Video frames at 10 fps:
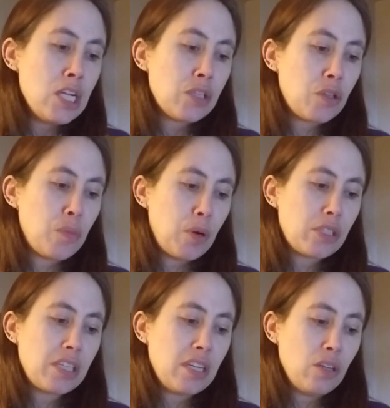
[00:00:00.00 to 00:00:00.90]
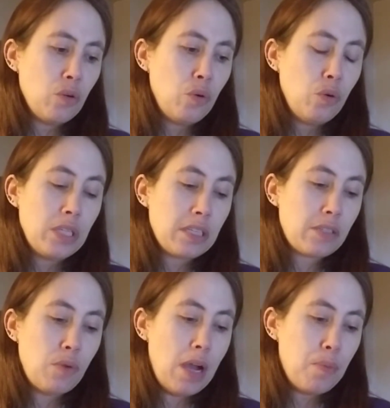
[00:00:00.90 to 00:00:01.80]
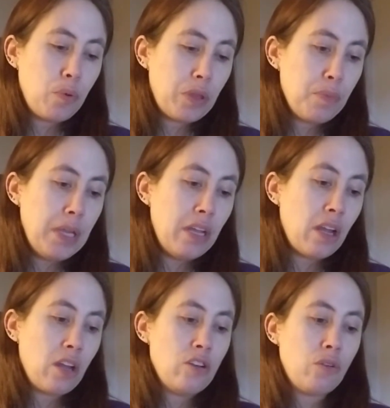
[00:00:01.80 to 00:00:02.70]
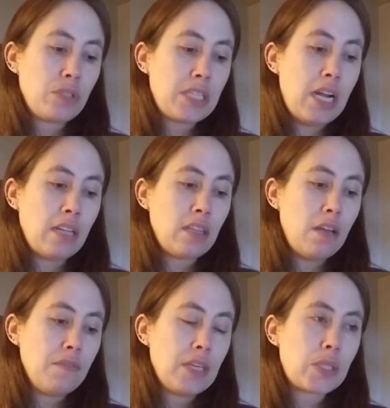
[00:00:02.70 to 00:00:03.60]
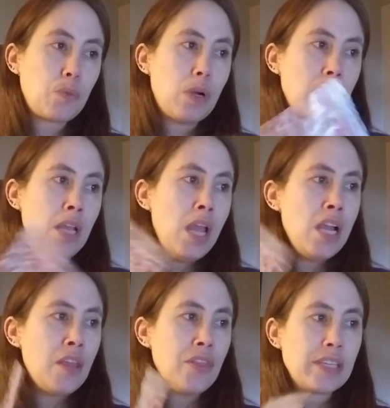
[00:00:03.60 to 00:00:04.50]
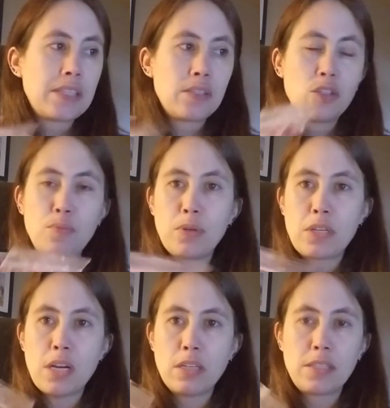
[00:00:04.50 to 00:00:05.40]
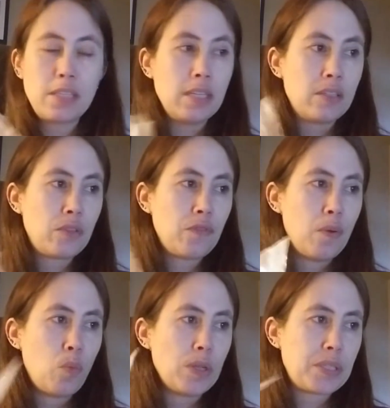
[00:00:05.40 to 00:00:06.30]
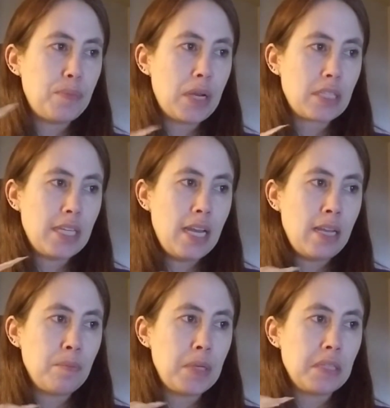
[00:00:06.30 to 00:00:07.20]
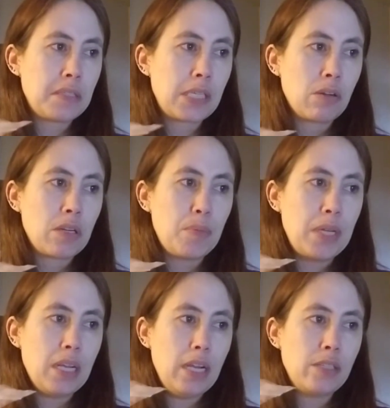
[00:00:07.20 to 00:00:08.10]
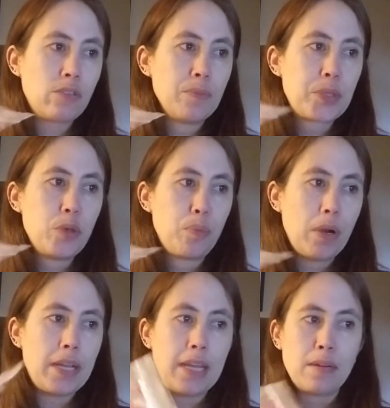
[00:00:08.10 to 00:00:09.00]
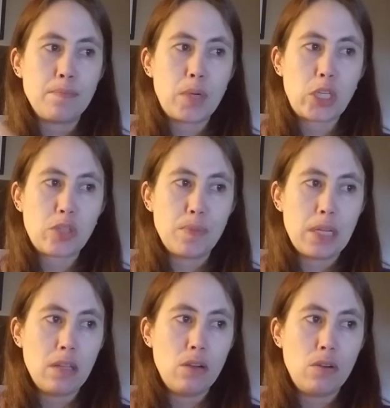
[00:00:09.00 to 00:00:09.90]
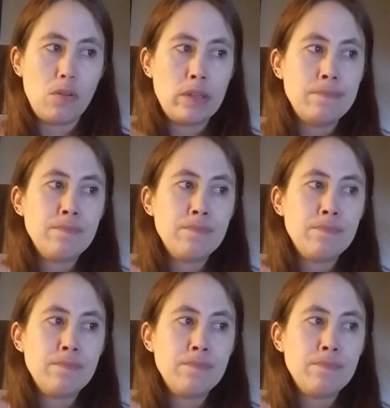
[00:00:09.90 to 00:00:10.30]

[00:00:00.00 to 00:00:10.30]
So the person who did a swap with me knows that I love this one. This is Super Tarts. It's from Once Upon a Time. It's Serendipity Ice Cream Scoop Bread and Marshmallow.